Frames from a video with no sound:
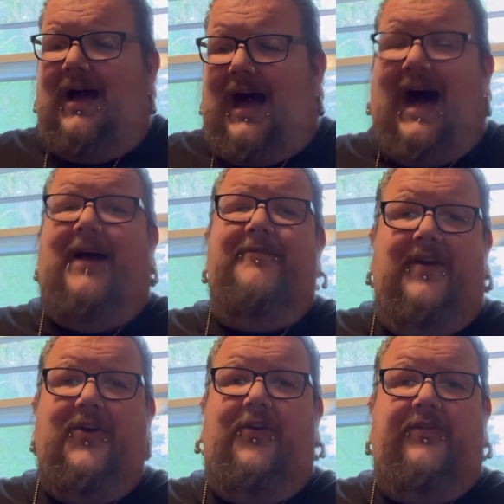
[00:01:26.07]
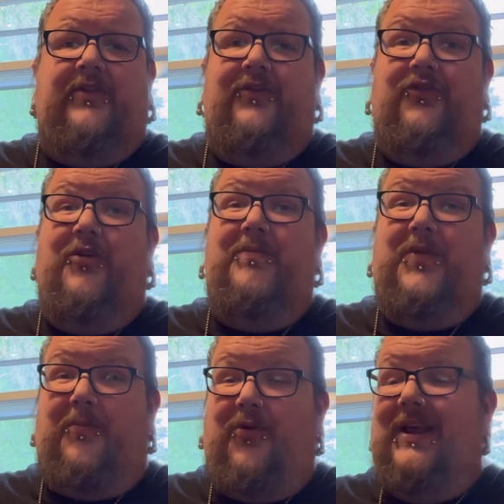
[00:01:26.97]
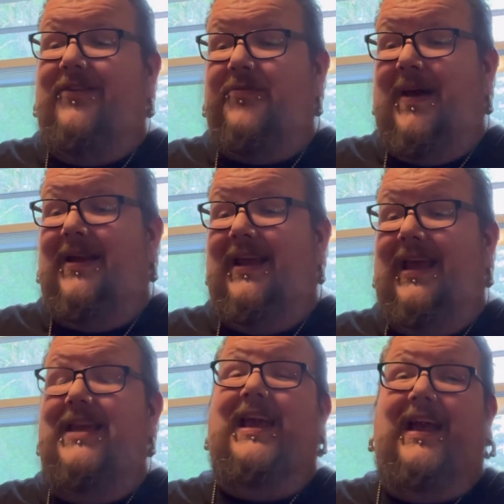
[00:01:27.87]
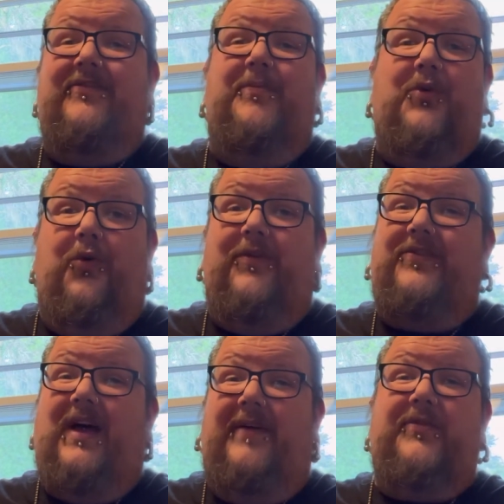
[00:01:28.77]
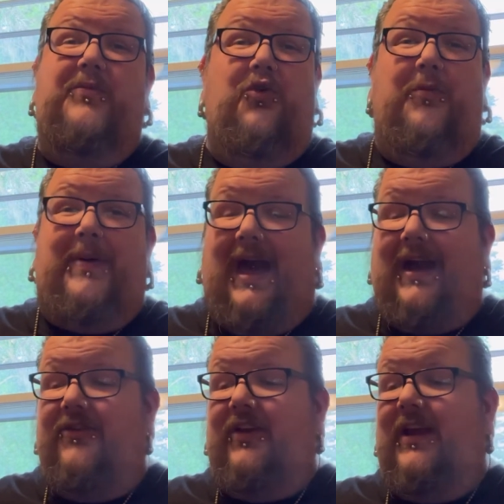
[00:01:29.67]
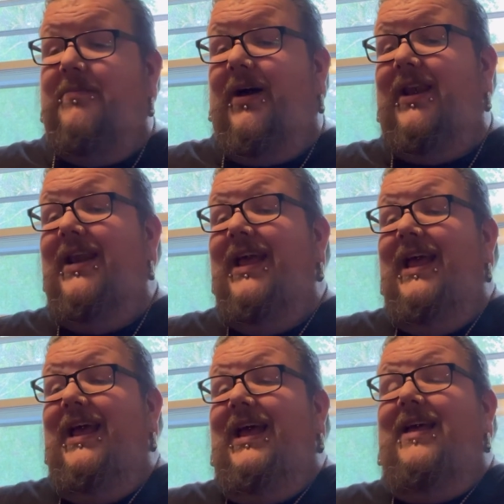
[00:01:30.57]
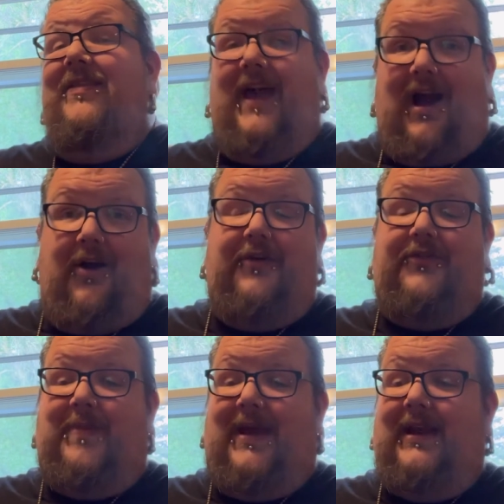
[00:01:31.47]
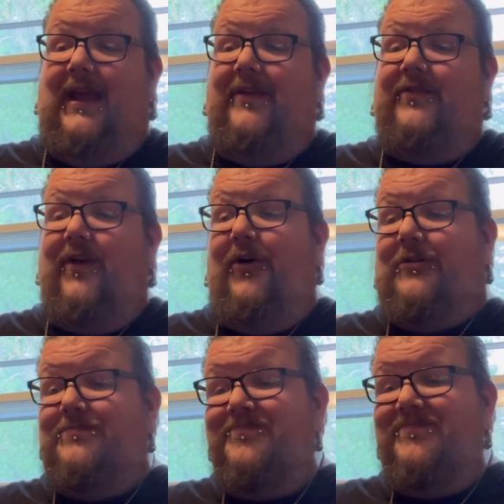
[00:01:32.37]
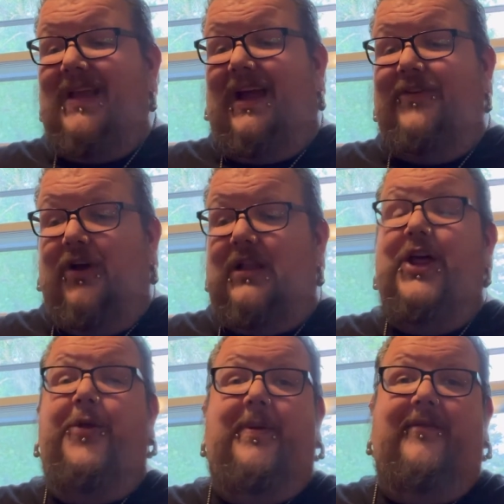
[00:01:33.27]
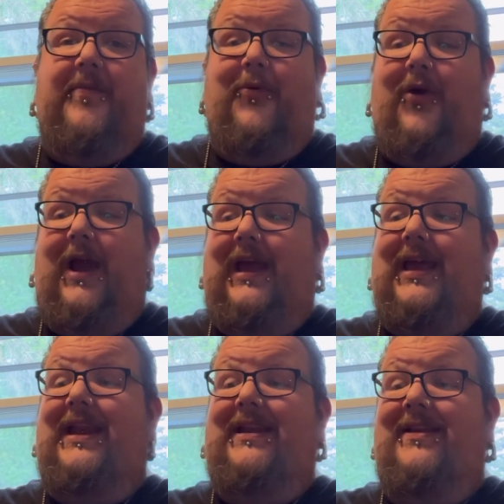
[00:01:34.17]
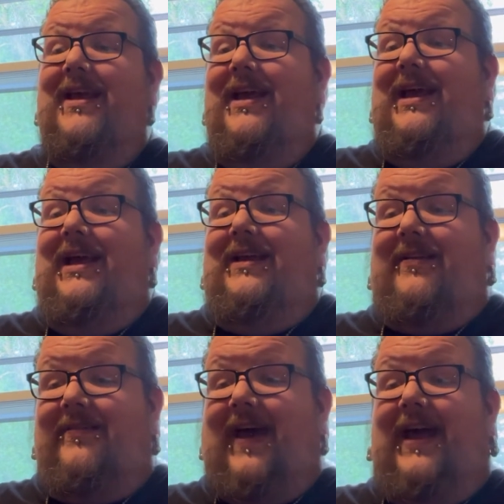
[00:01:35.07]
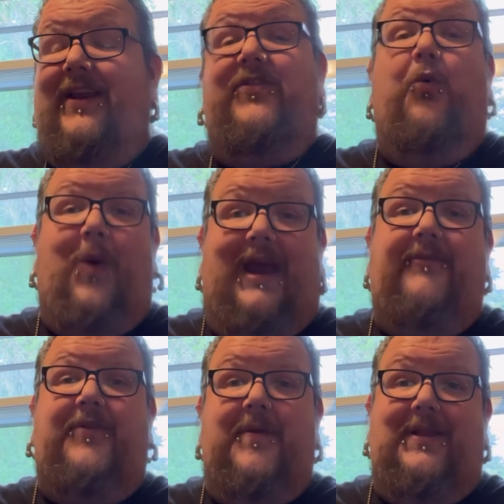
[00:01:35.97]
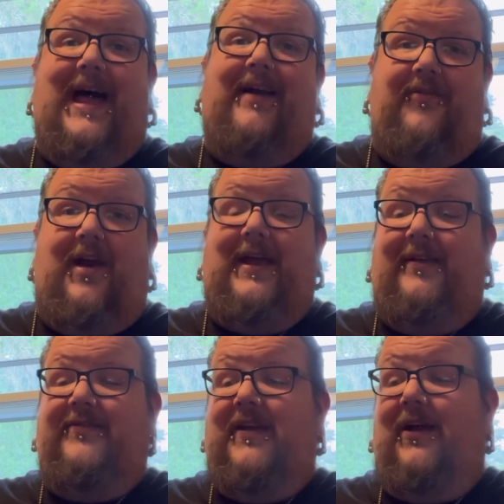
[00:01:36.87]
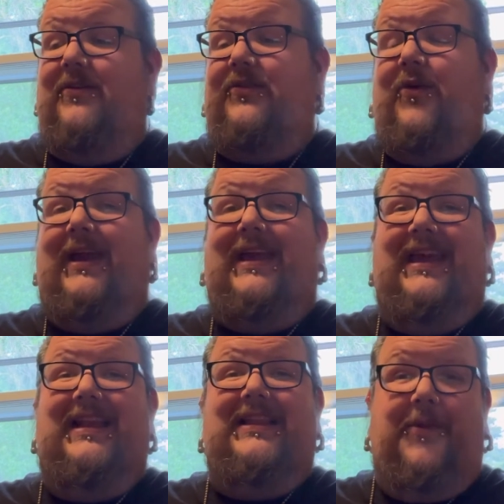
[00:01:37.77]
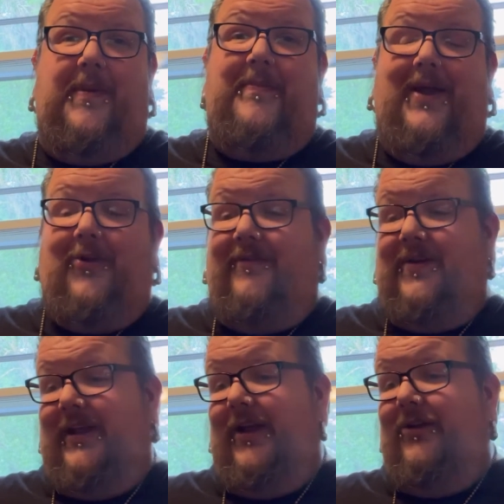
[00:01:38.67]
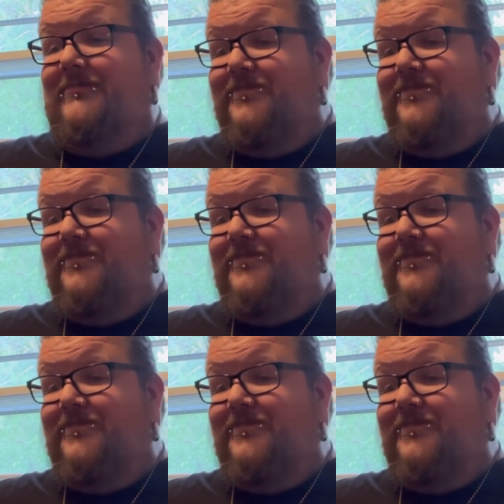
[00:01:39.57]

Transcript: on Vinegar Syndrome. They're pretty spendy. You get some cool stuff, some cool packaging, but they are spendy, so I took a little bit of a break and decided to wait for the Black Friday sale so I can get a little bit better of a deal.